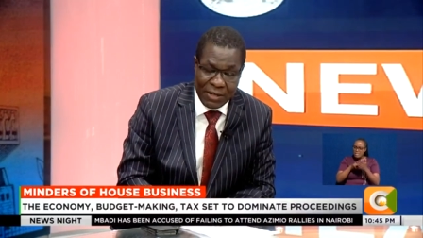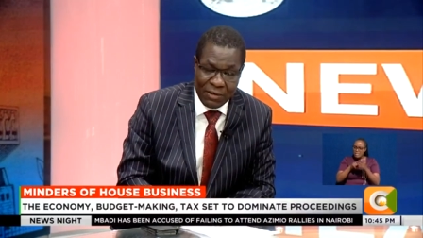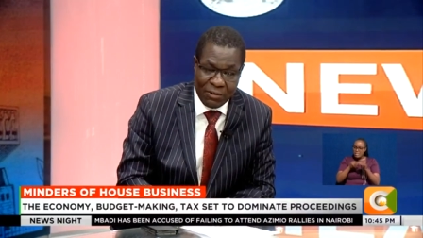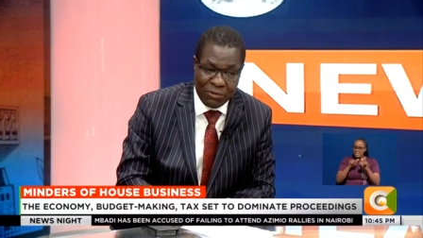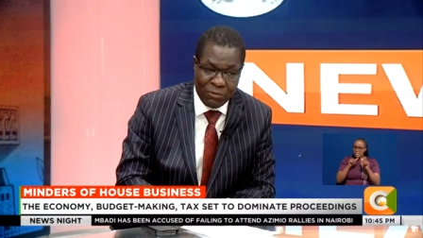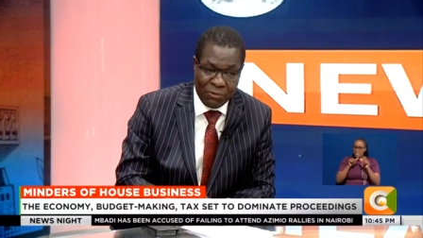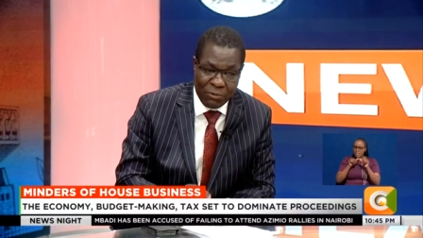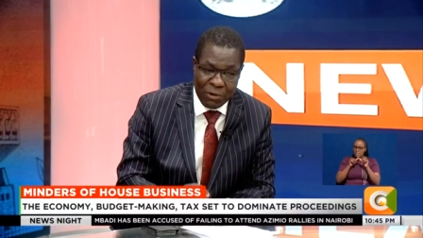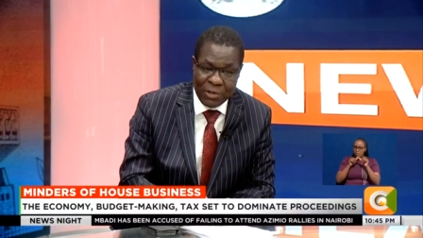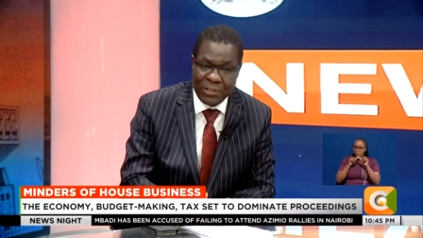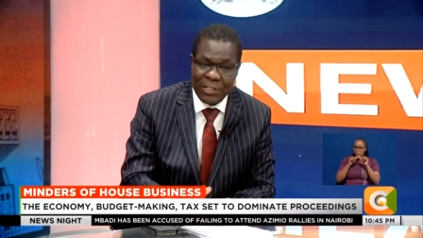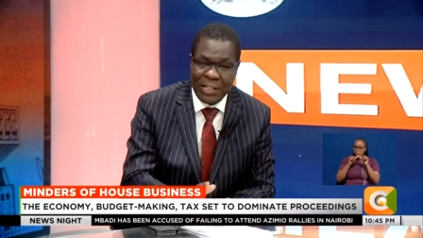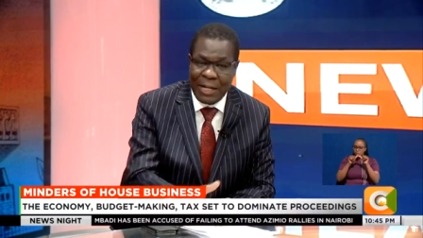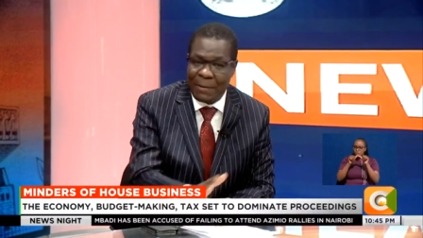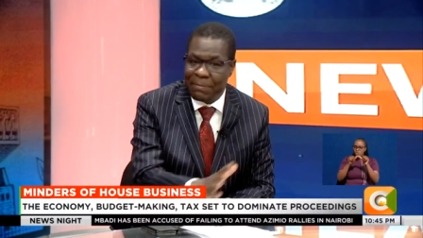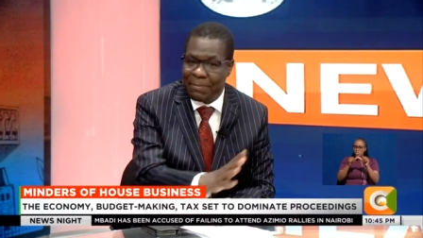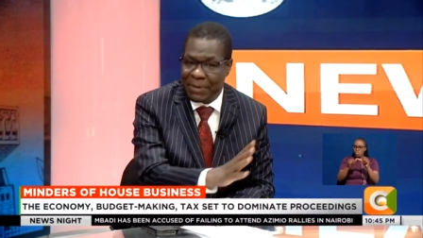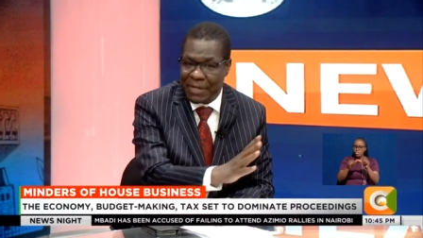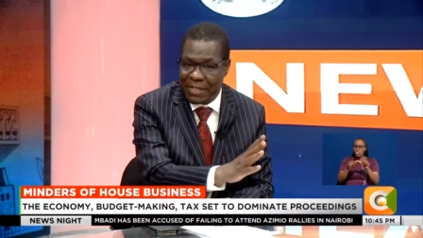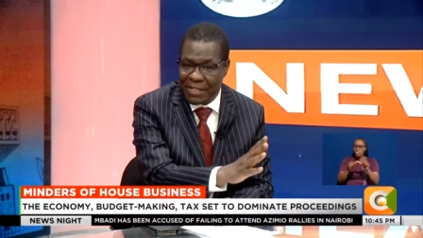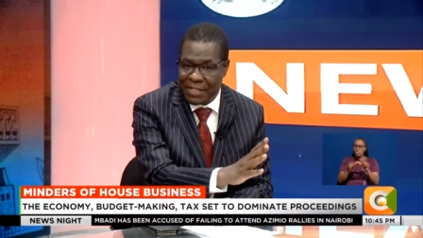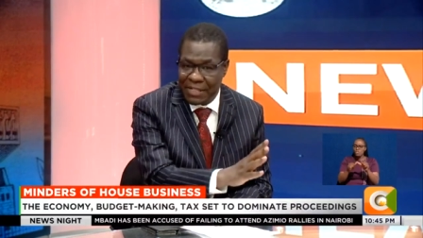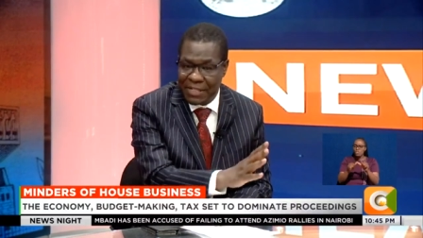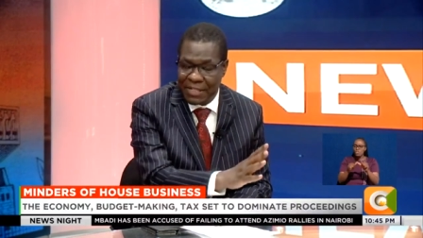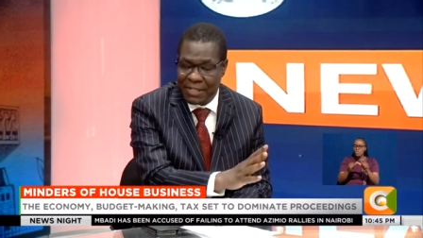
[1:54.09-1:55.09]
What
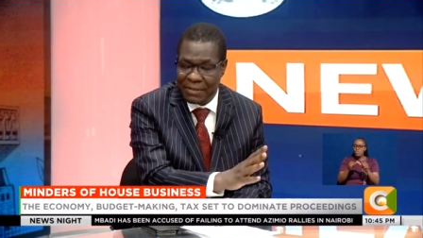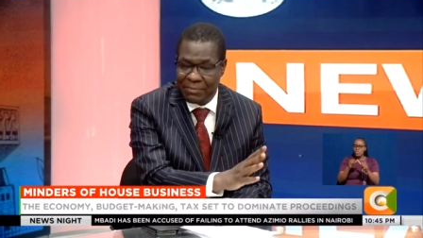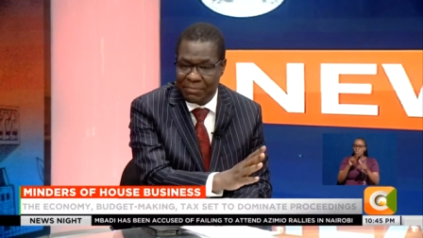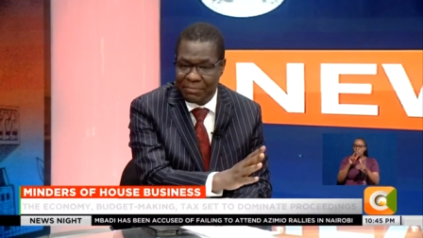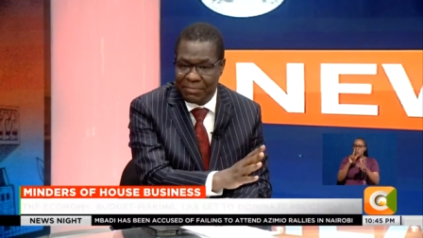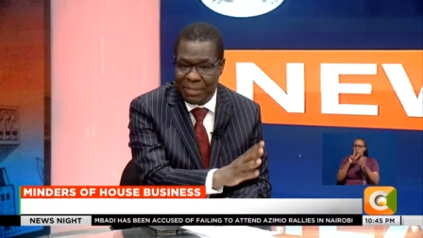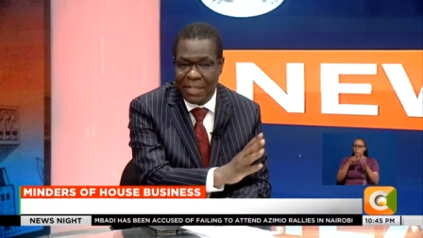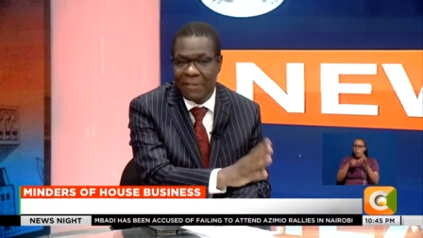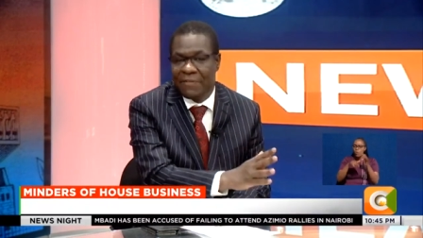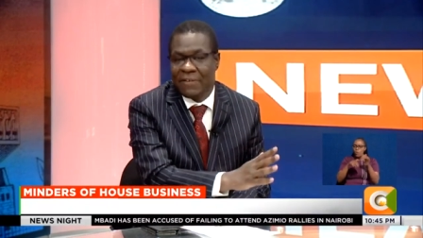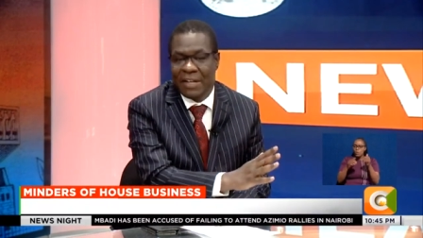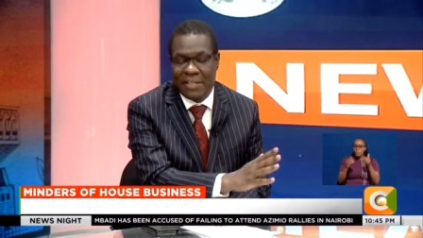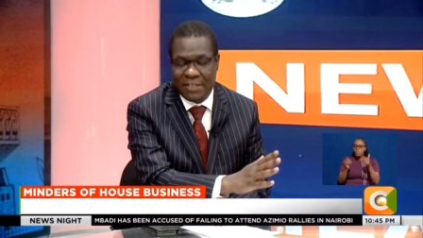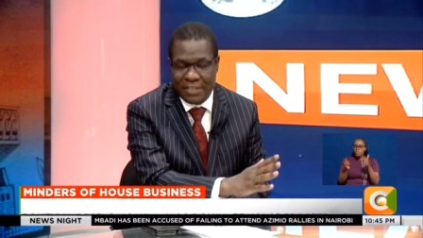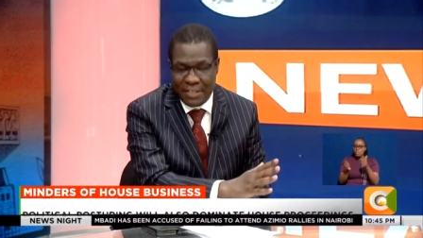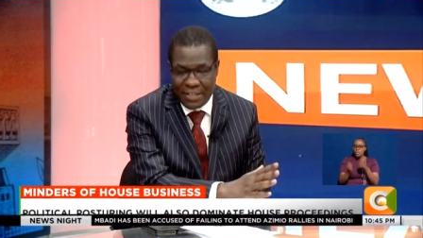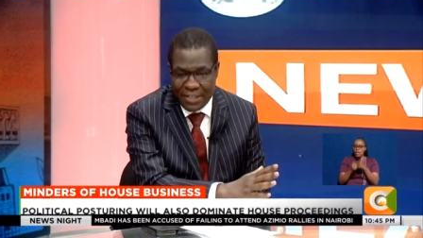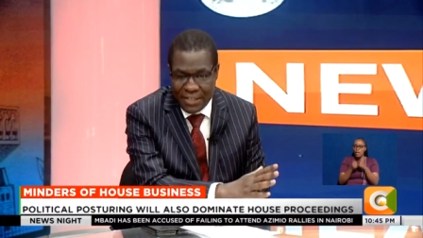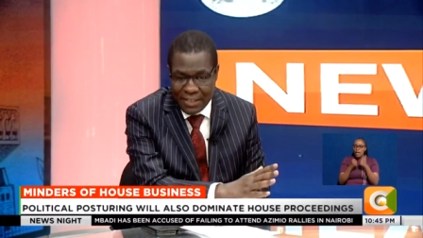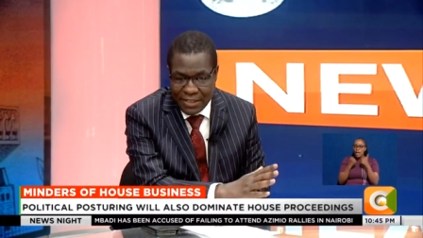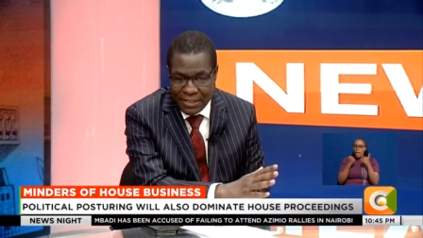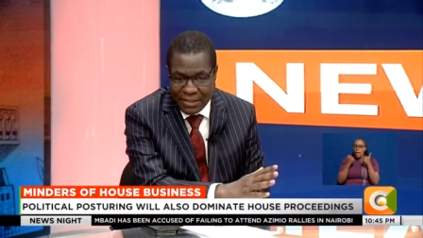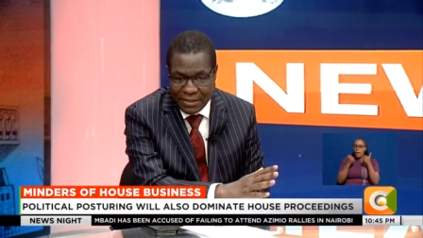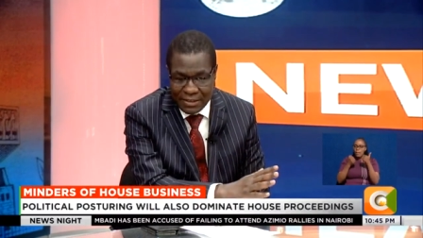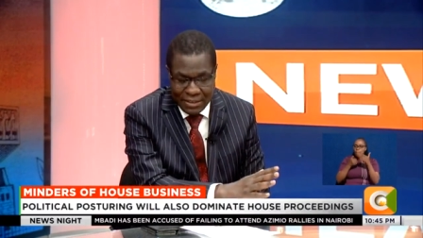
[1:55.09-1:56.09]
happened
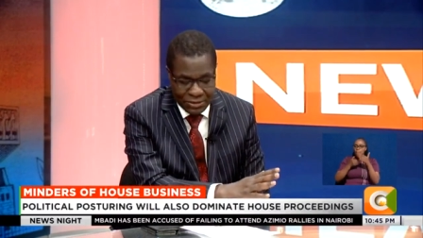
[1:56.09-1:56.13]
previously,